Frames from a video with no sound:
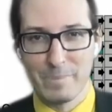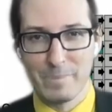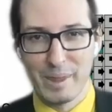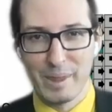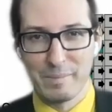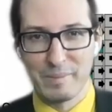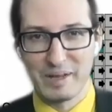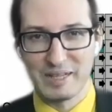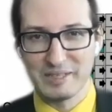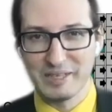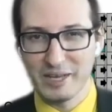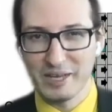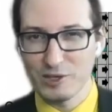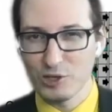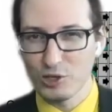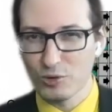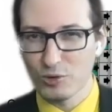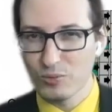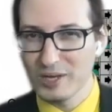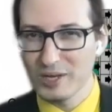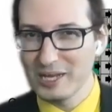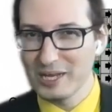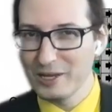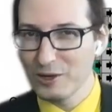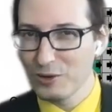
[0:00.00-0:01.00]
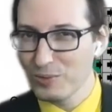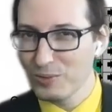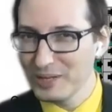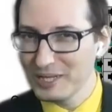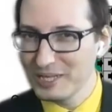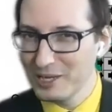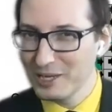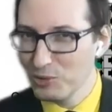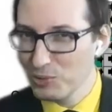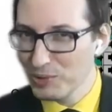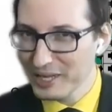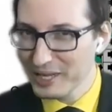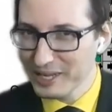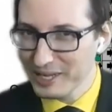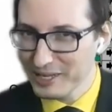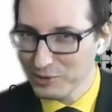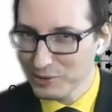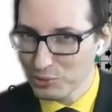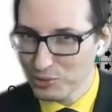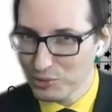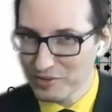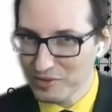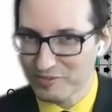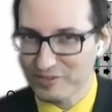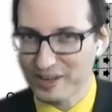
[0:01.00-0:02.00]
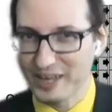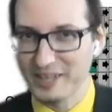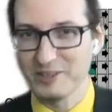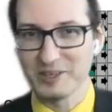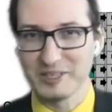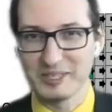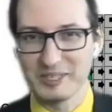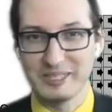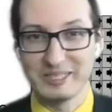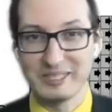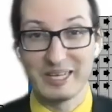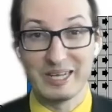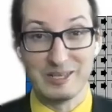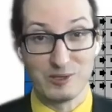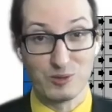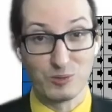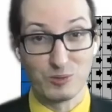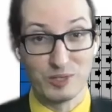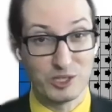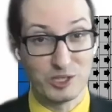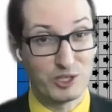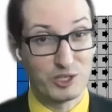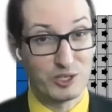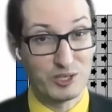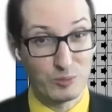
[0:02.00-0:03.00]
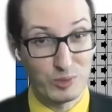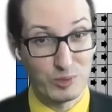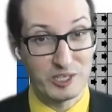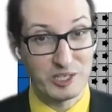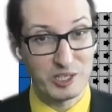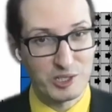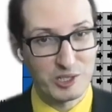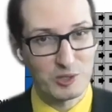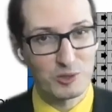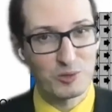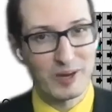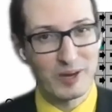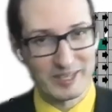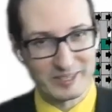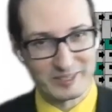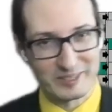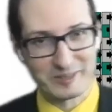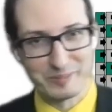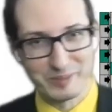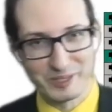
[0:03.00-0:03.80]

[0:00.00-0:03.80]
But here you're really already looking into the finer details, which is great,